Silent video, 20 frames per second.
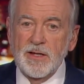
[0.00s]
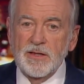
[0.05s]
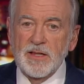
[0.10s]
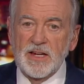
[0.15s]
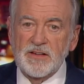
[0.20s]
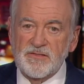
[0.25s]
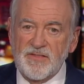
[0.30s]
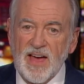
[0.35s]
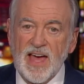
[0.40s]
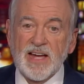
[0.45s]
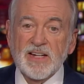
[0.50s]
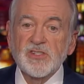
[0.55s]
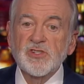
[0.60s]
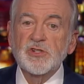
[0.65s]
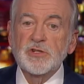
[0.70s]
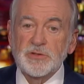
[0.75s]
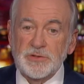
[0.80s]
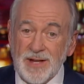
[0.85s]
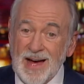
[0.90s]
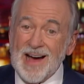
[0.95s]
that Vance
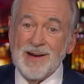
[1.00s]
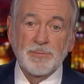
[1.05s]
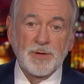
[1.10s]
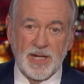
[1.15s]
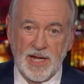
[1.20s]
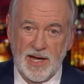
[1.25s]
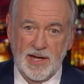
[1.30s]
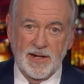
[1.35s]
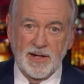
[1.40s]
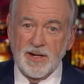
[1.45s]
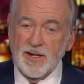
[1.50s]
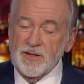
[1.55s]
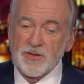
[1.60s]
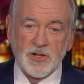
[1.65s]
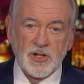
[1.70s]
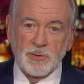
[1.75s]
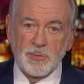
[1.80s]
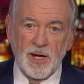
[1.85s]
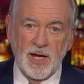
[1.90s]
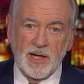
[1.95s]
dominated in
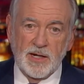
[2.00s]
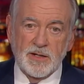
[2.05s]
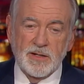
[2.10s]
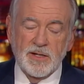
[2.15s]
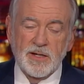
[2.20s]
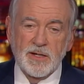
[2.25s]
the debate.